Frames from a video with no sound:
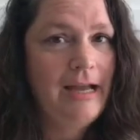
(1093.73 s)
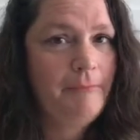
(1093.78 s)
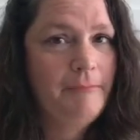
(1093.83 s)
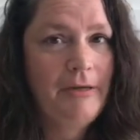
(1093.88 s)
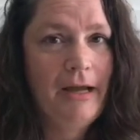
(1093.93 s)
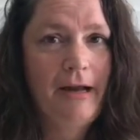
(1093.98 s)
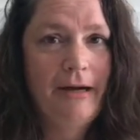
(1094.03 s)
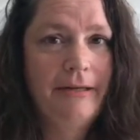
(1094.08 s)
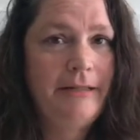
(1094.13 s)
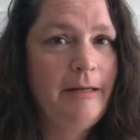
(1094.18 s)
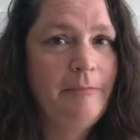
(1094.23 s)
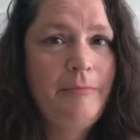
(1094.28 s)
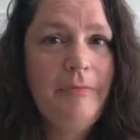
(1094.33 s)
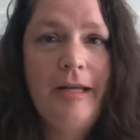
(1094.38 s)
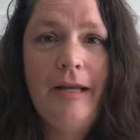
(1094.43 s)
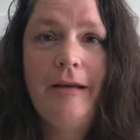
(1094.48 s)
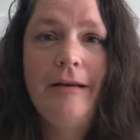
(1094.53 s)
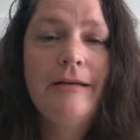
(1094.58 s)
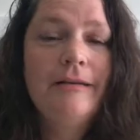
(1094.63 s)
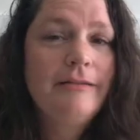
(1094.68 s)
I'm not
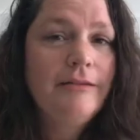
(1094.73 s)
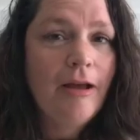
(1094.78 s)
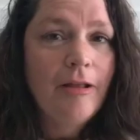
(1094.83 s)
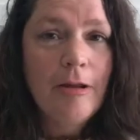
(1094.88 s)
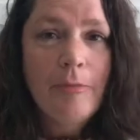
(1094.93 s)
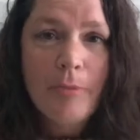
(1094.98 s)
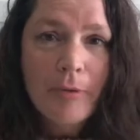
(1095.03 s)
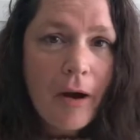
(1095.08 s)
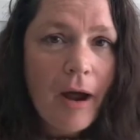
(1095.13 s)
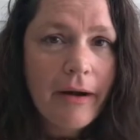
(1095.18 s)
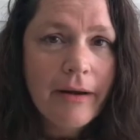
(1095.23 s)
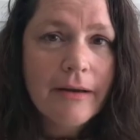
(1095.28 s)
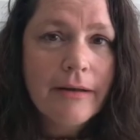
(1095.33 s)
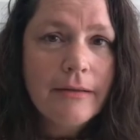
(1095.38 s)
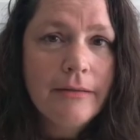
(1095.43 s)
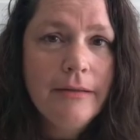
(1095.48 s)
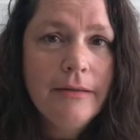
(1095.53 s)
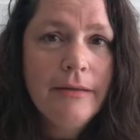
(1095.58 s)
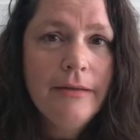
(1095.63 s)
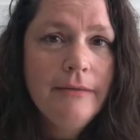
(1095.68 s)
attempting to sell a
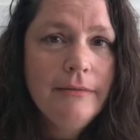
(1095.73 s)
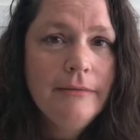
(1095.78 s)
product.